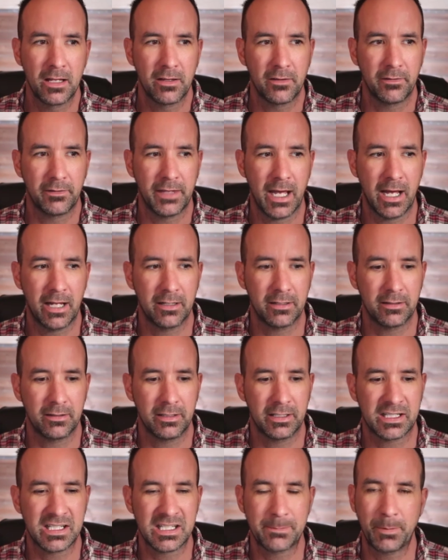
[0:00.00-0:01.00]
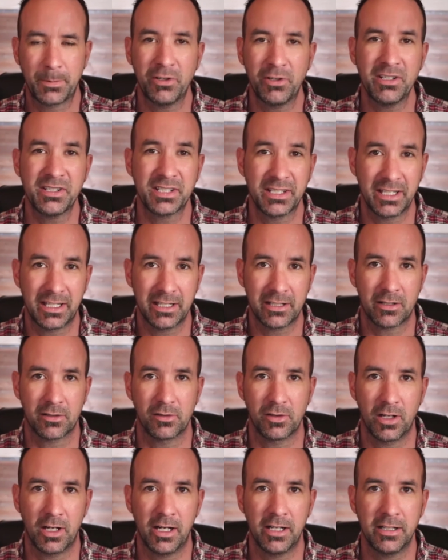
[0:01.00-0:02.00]
that experience that they get
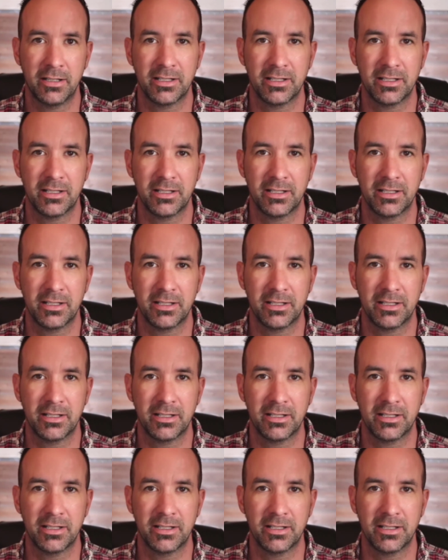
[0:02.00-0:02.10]
online